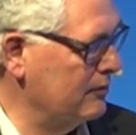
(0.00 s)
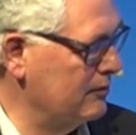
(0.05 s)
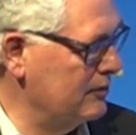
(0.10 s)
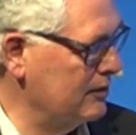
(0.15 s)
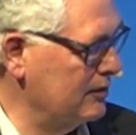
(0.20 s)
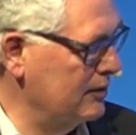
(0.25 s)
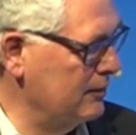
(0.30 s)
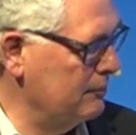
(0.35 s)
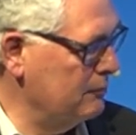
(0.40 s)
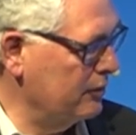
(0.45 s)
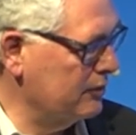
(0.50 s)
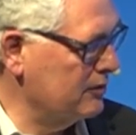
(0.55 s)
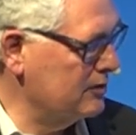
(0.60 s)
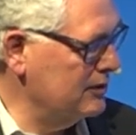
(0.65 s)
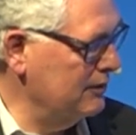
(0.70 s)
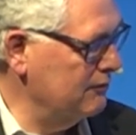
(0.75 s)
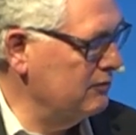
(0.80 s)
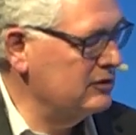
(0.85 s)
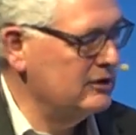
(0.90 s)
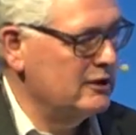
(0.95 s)
the
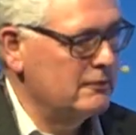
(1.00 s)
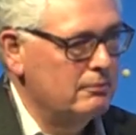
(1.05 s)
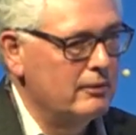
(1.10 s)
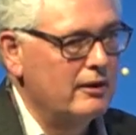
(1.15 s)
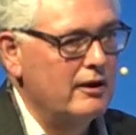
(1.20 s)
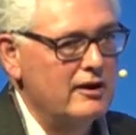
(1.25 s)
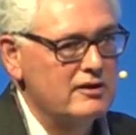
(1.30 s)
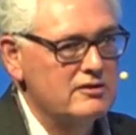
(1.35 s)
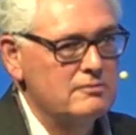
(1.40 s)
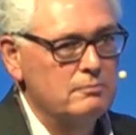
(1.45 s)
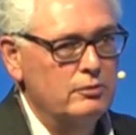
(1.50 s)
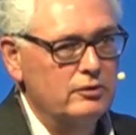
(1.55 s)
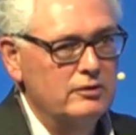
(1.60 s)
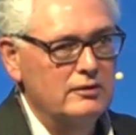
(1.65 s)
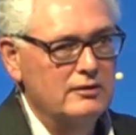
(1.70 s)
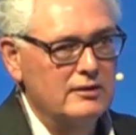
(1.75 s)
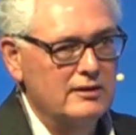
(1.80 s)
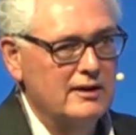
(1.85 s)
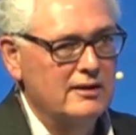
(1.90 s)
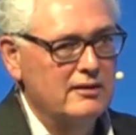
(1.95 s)
productivity PAS,
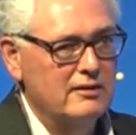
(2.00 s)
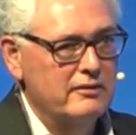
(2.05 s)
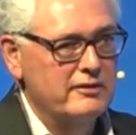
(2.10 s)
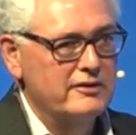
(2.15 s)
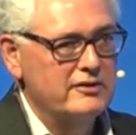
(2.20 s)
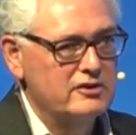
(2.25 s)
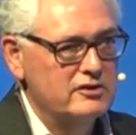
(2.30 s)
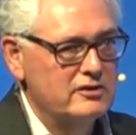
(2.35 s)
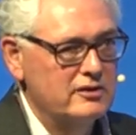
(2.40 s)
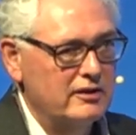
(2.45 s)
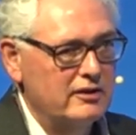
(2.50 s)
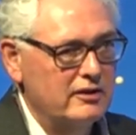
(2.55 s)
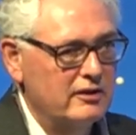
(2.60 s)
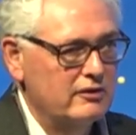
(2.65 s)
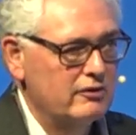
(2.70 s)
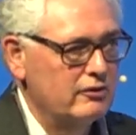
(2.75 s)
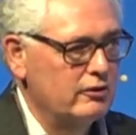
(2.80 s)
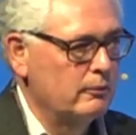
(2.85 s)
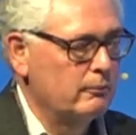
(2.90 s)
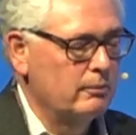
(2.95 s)
putting together the steering
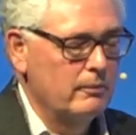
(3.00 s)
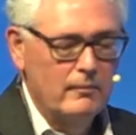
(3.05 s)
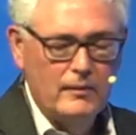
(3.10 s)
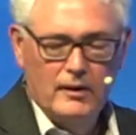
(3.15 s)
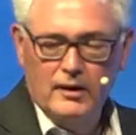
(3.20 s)
group,